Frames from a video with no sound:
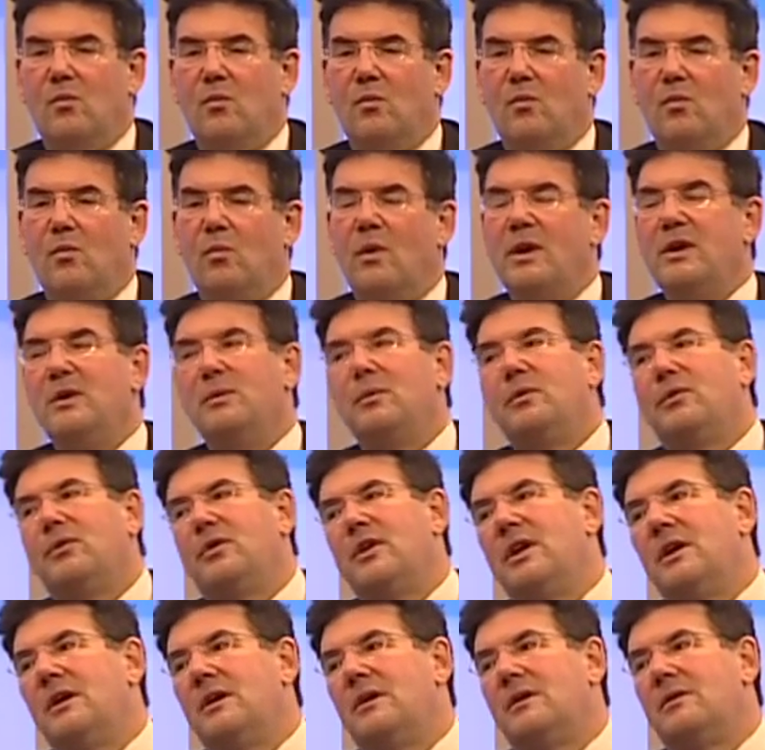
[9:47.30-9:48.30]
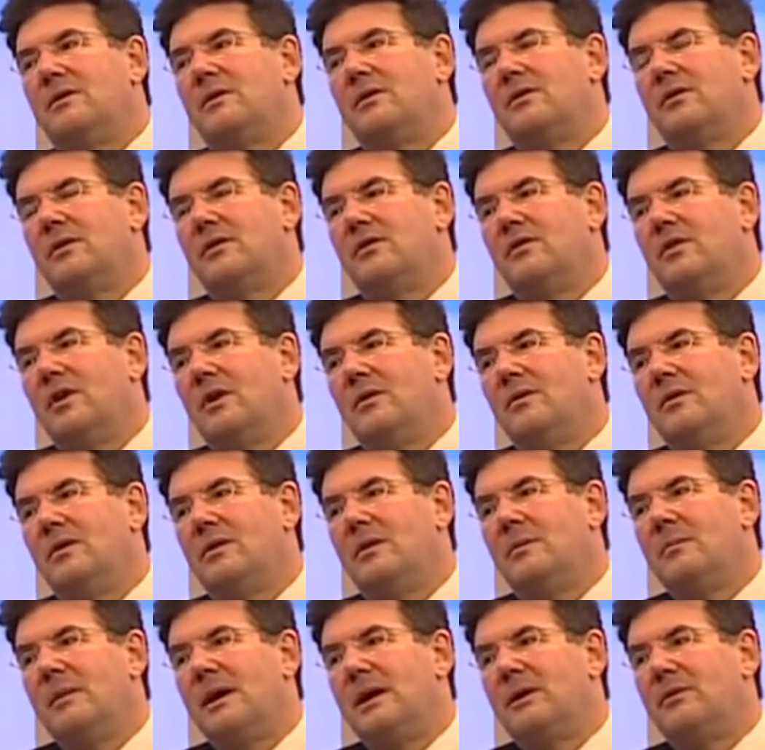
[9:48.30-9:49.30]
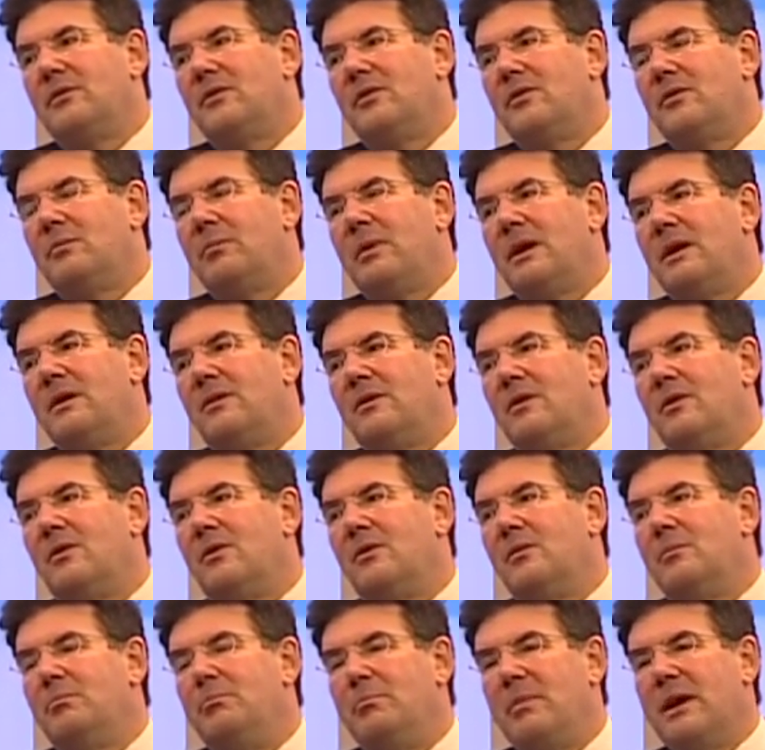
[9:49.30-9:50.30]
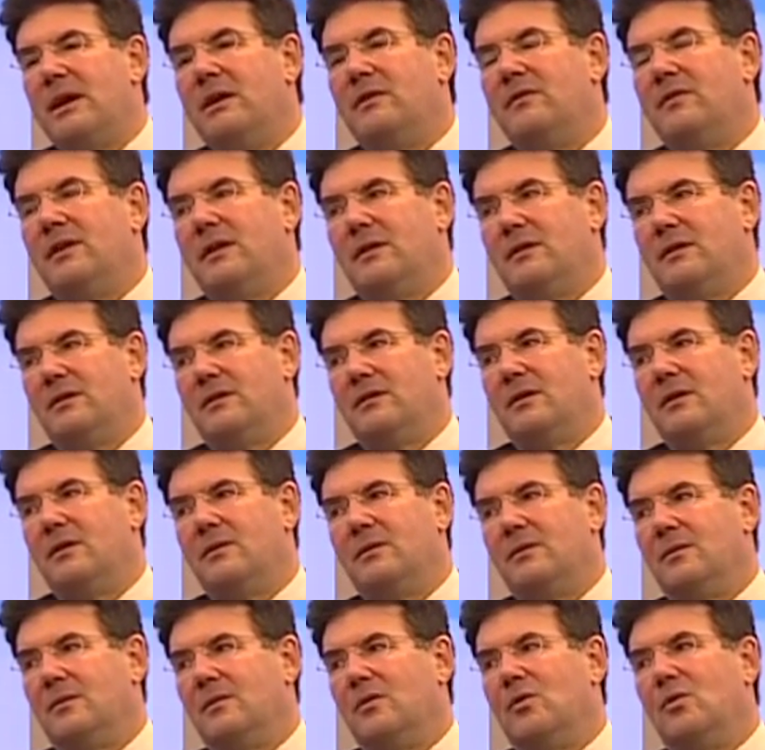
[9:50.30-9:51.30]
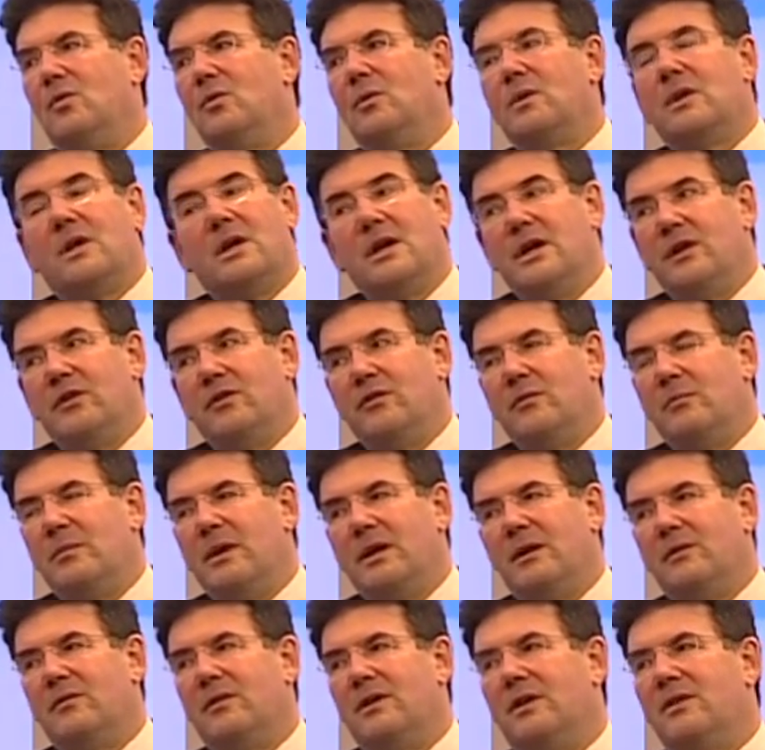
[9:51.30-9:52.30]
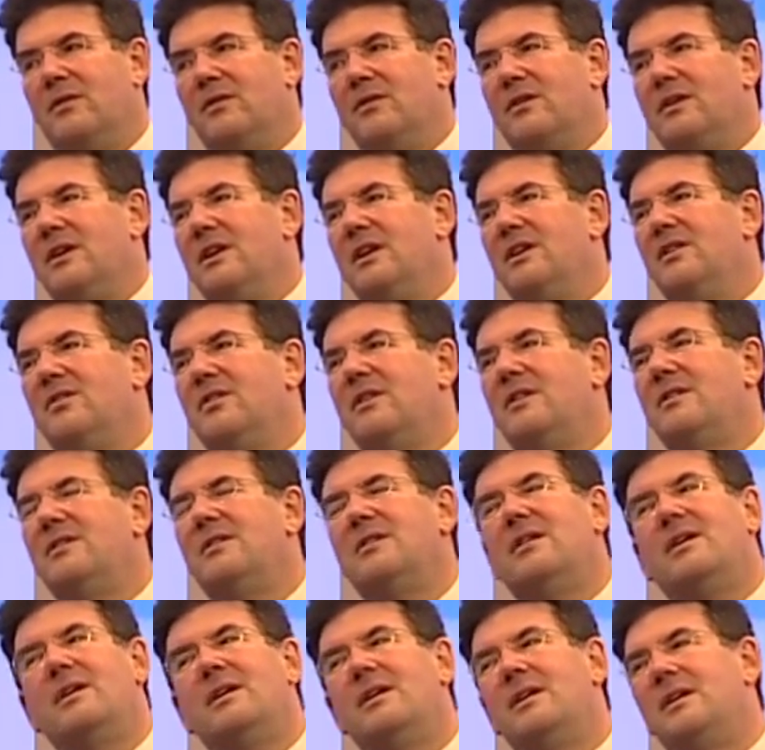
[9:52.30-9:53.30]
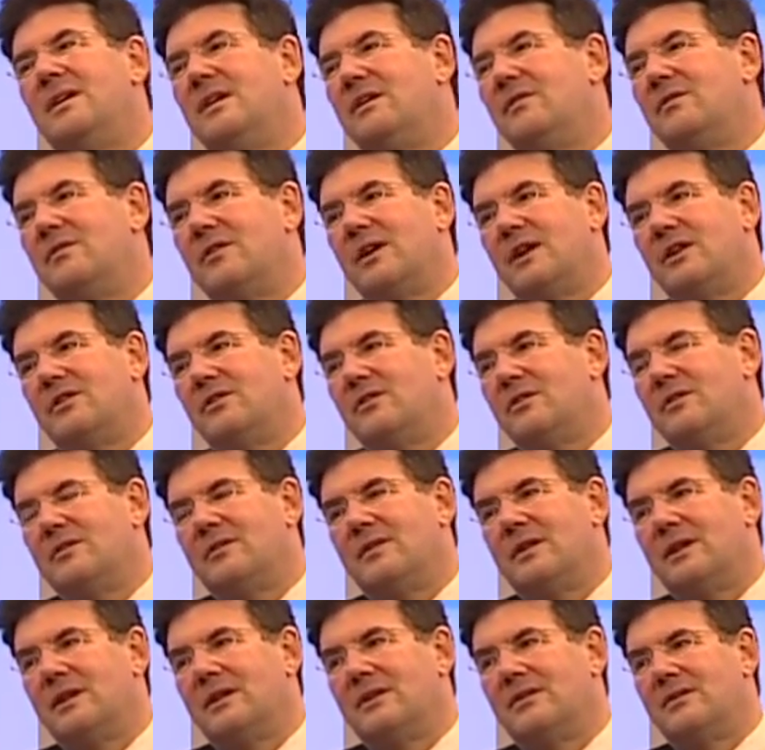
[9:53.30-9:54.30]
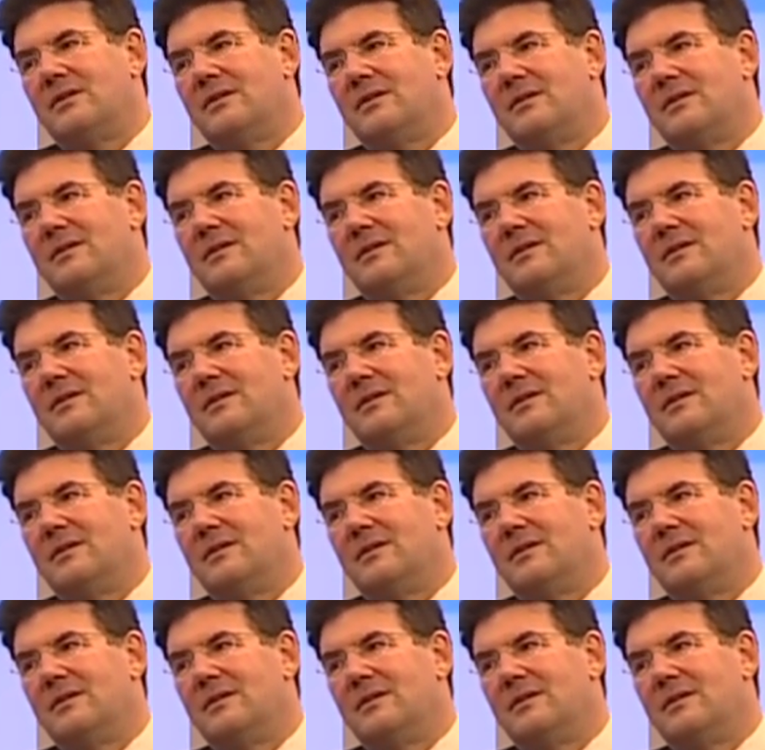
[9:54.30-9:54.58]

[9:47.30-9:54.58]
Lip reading: when you think that the total amount spent on benefit, the dole, all kinds of benefits, is a tiny fraction of that.